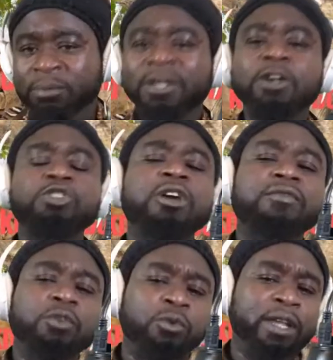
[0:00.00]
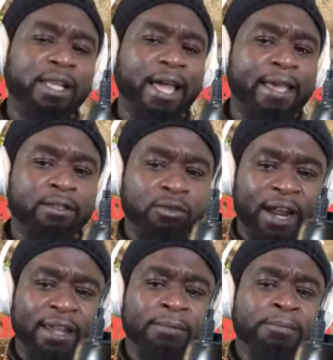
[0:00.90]
Because you have to realize,
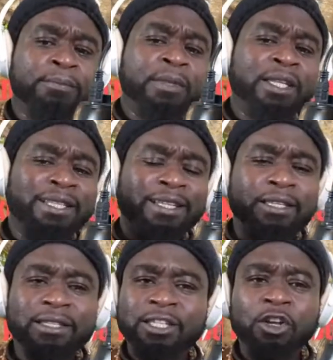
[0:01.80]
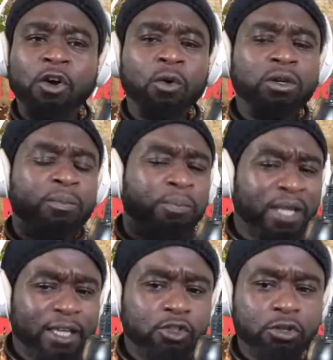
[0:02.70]
right? The
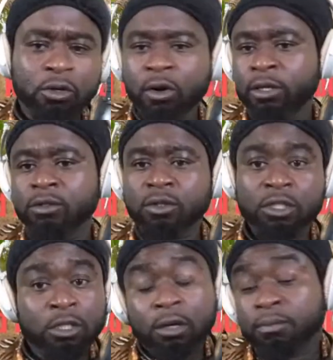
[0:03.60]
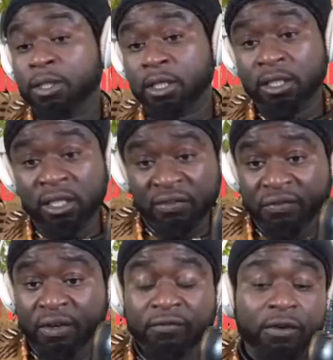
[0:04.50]
place you're going to is completely
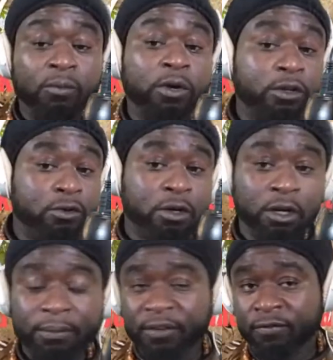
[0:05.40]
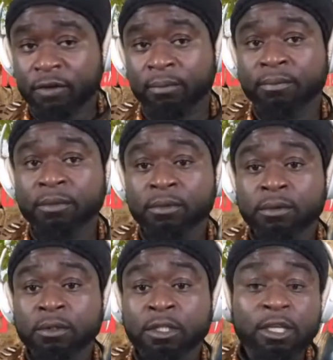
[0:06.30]
different from where you're coming from.
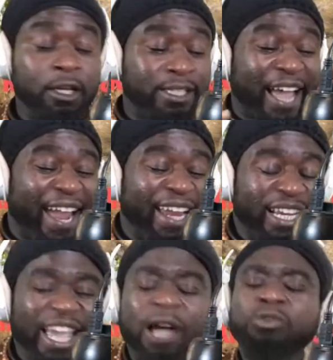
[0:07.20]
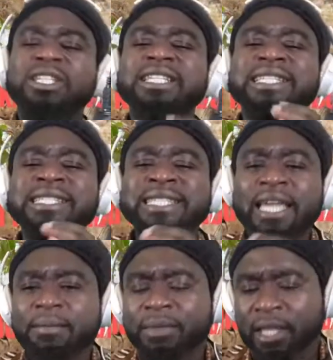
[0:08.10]
Because I encountered the
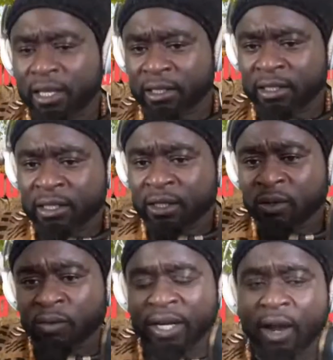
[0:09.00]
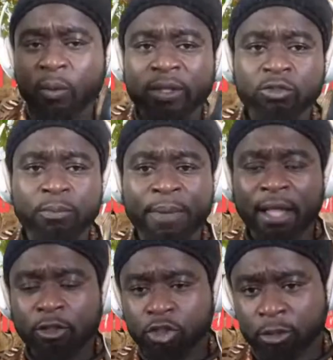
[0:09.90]
same thing when I went to
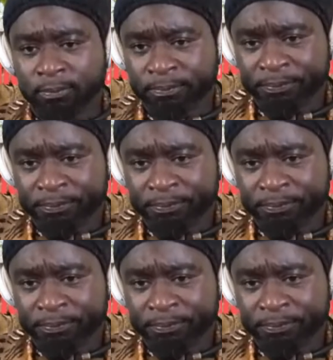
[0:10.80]
Belgium.